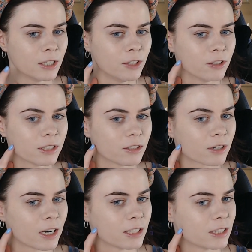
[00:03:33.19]
You can still
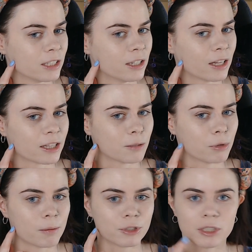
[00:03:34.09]
kind of see like the
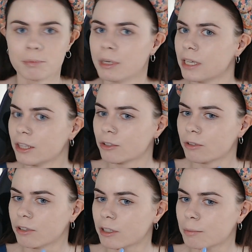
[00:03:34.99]
blemishes peeking through a
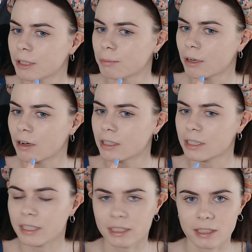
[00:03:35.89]
little bit, but
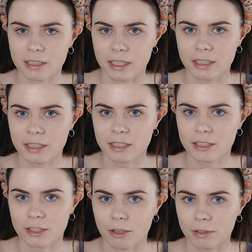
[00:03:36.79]
honestly, it's a skin tint,
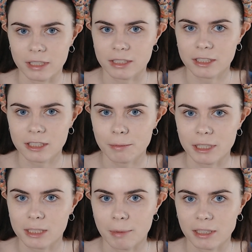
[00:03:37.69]
so that's to be
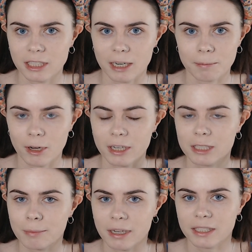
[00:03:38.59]
expected. I'm not
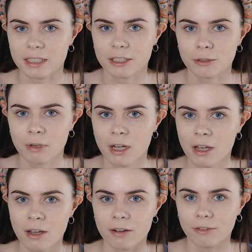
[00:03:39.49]
expecting it to
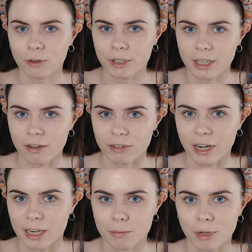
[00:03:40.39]
fully cover
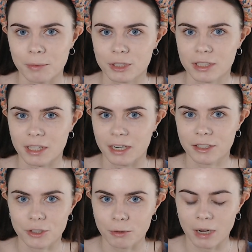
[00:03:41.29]
any blemishes that I
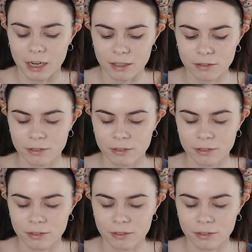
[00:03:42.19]
do have.